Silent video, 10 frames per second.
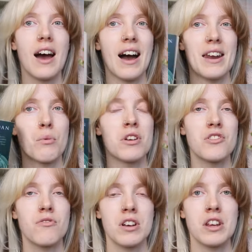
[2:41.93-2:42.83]
and I wanted
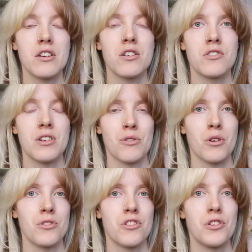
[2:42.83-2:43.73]
to read it because I was
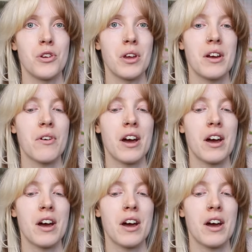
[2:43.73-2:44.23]
going to New Year for